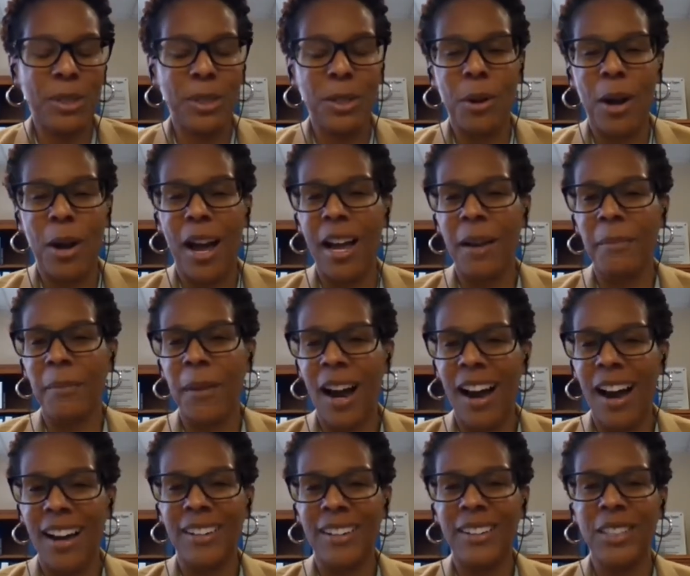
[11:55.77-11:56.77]
So I'm
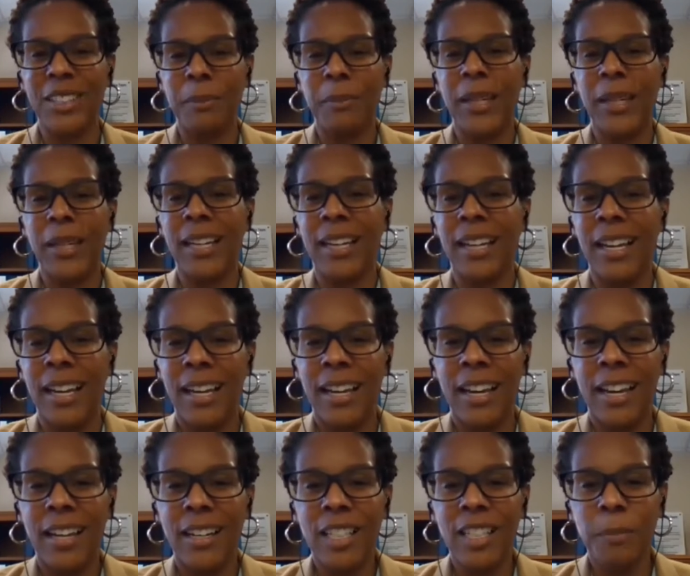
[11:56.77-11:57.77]
honored to be
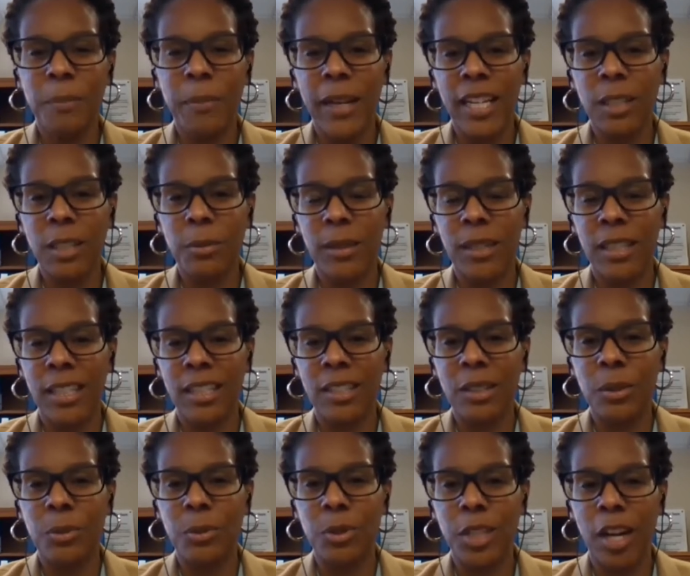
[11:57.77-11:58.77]
in a space with
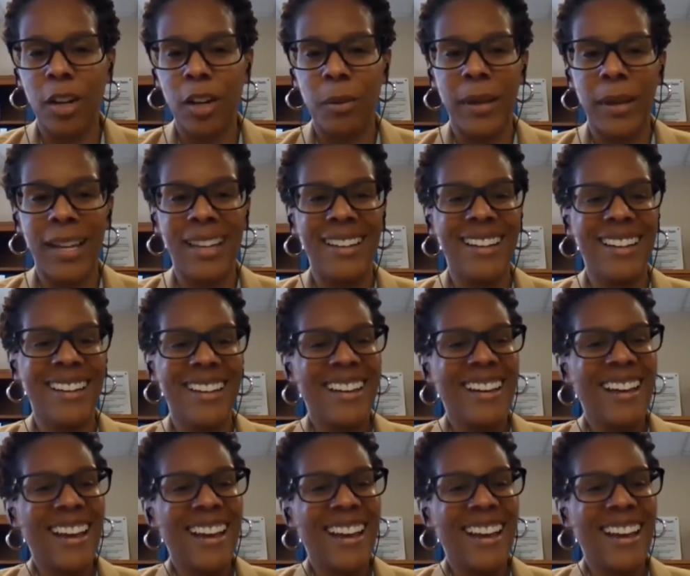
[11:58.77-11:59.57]
these two gentlemen.